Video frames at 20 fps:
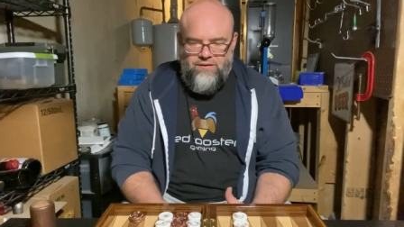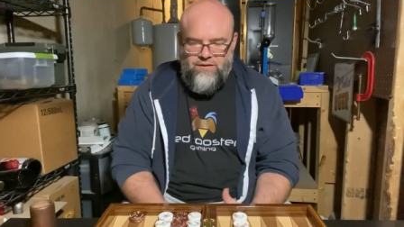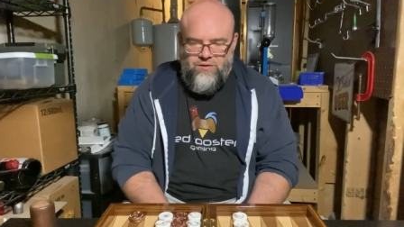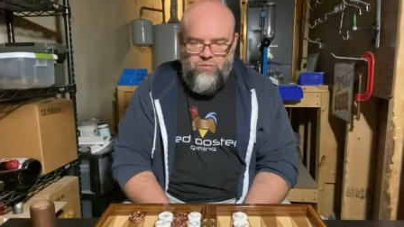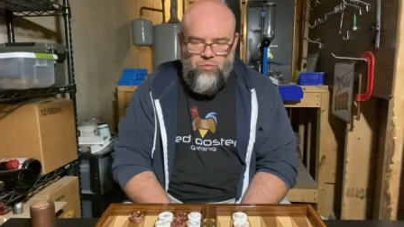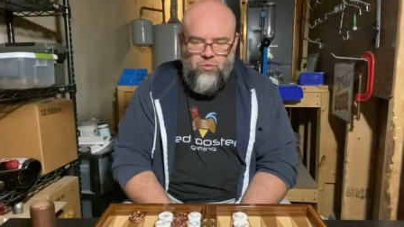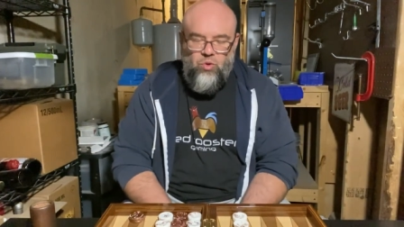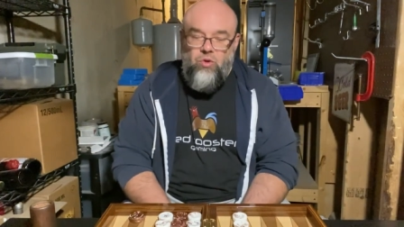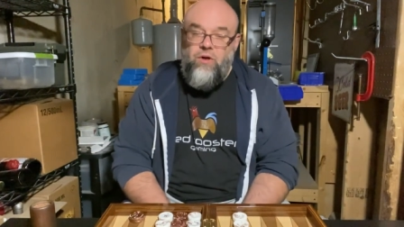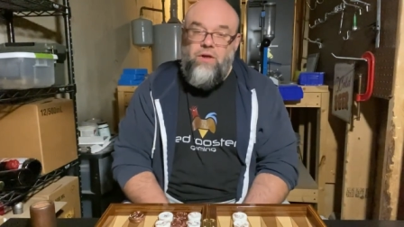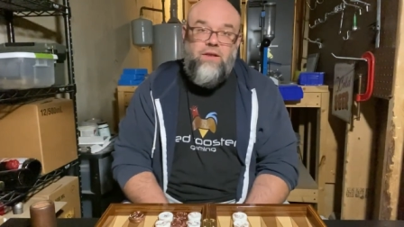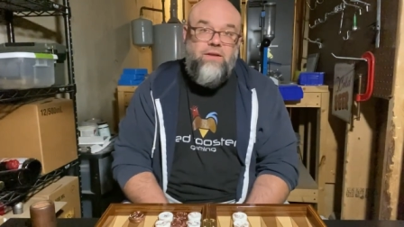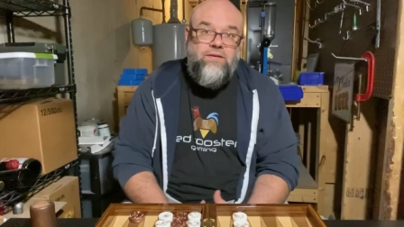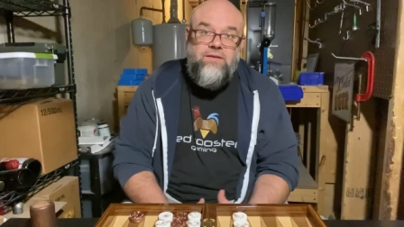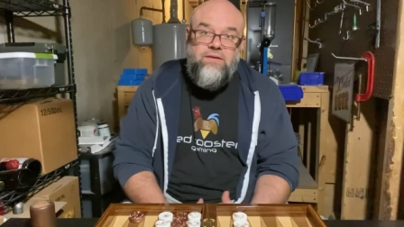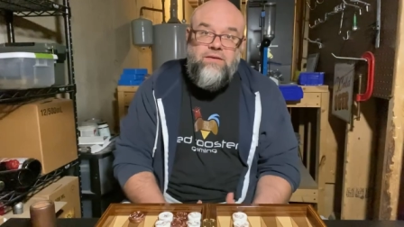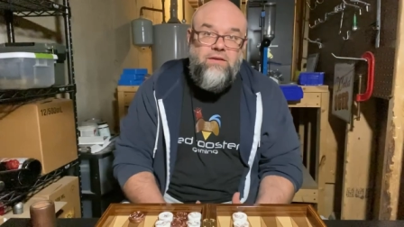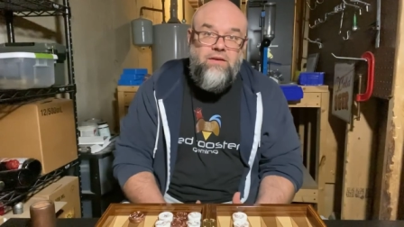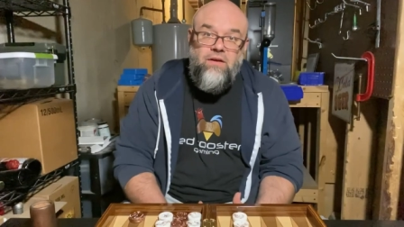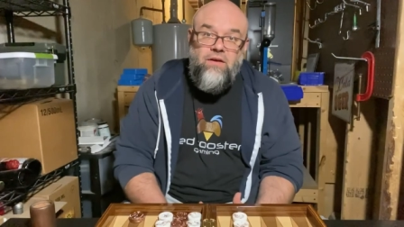This board
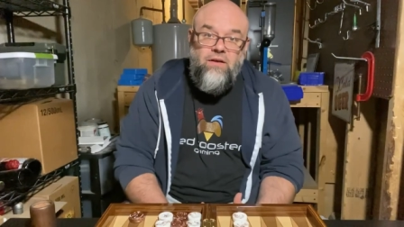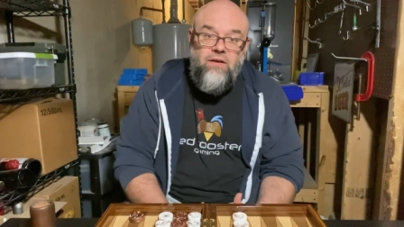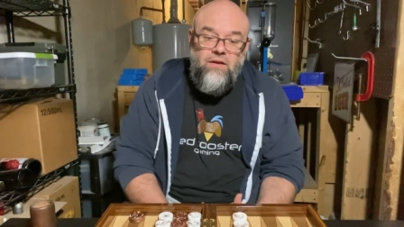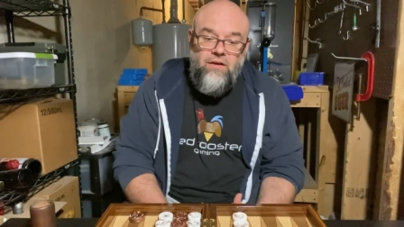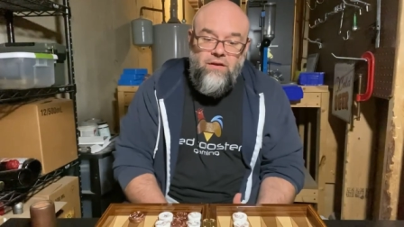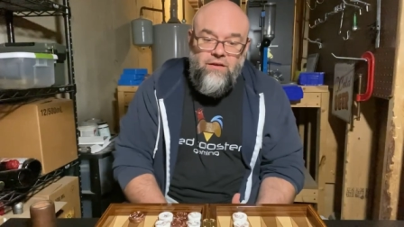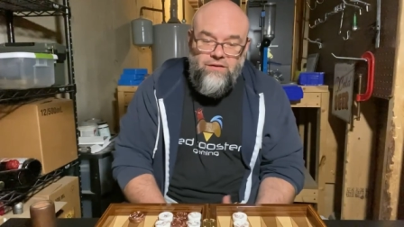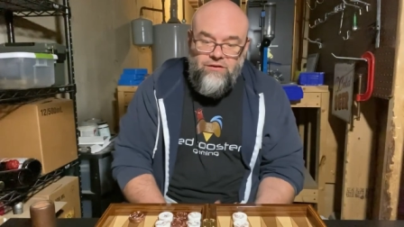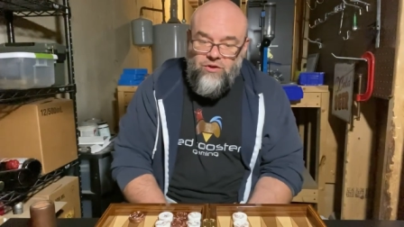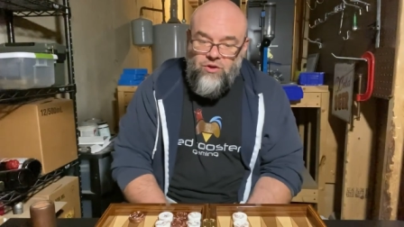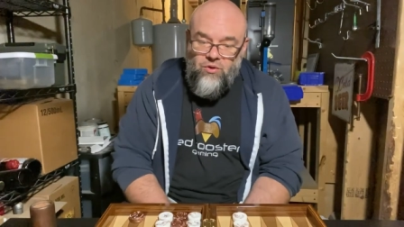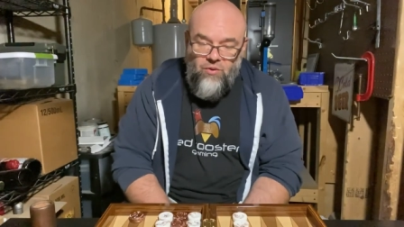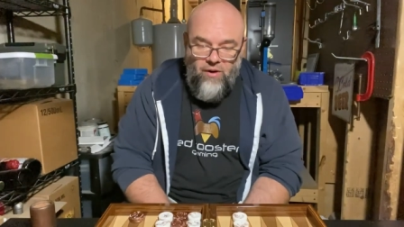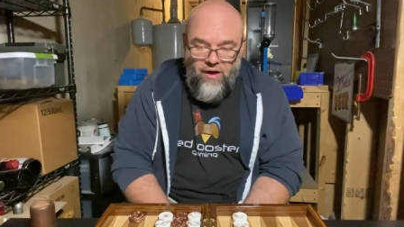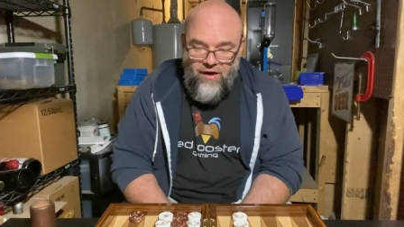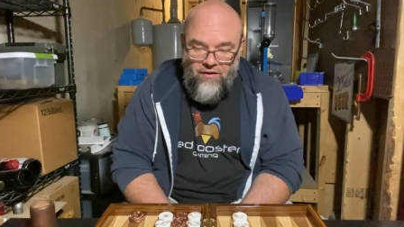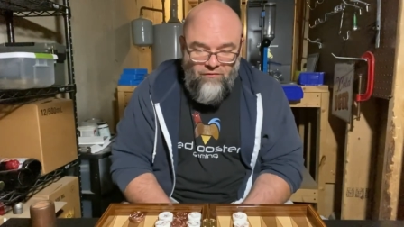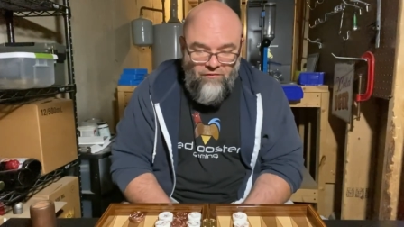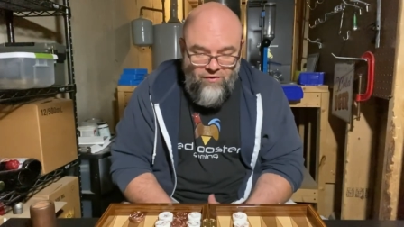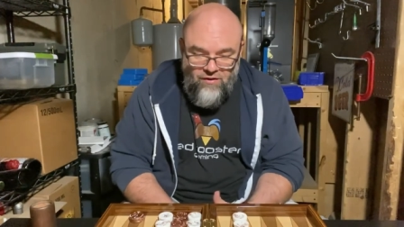is, it's
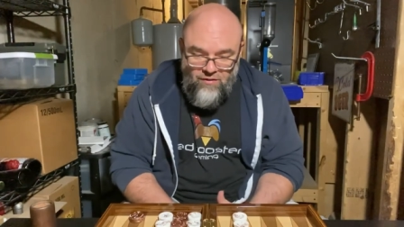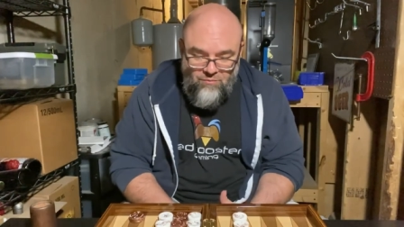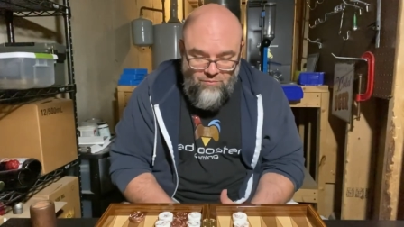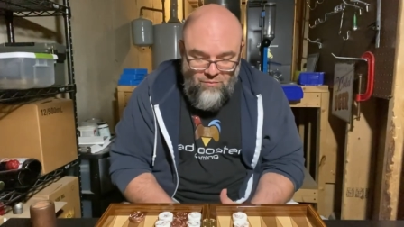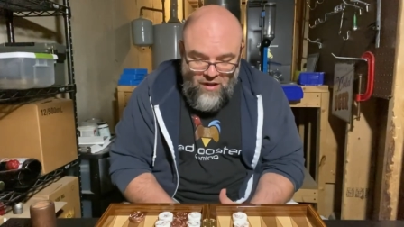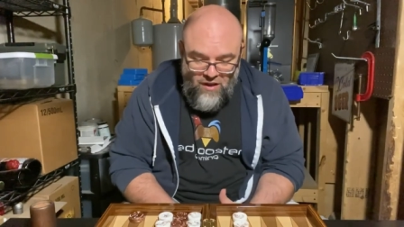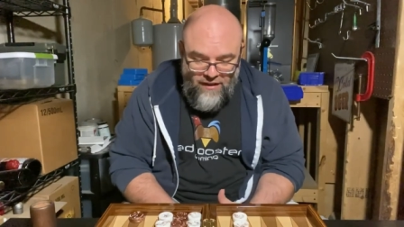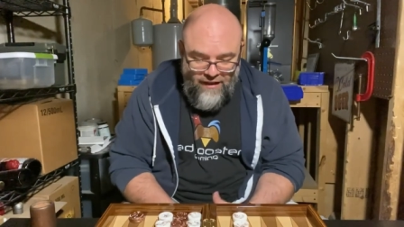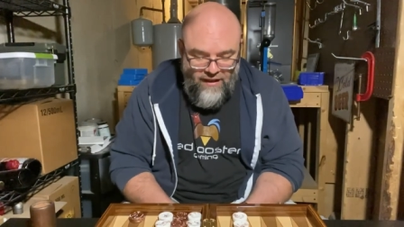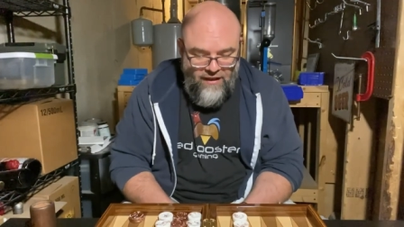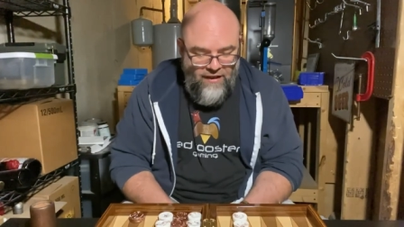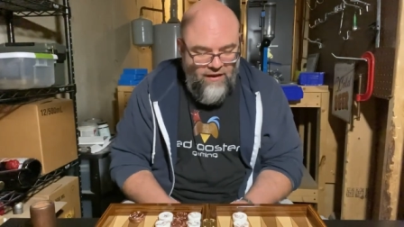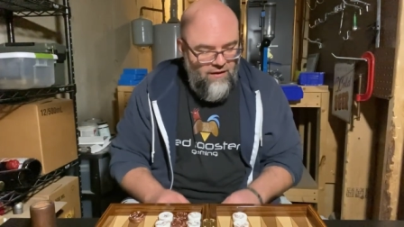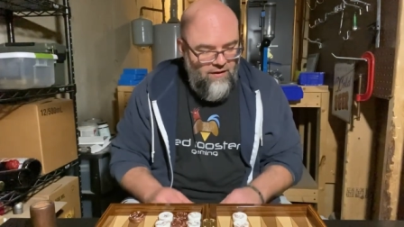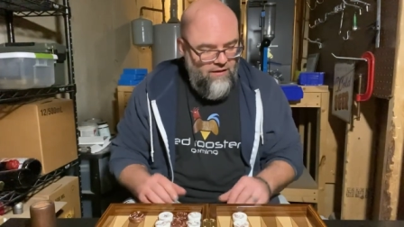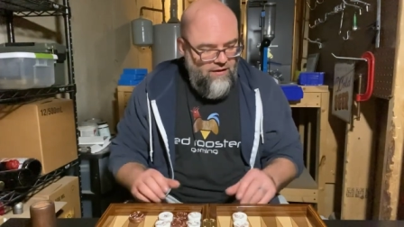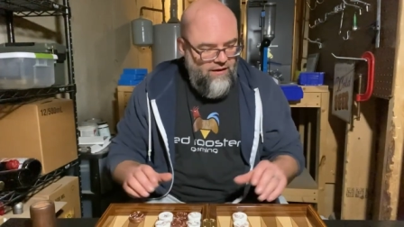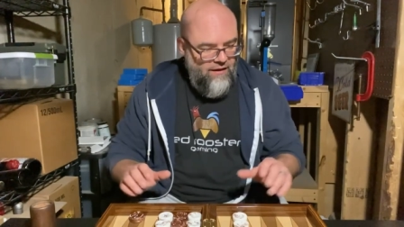great for the money.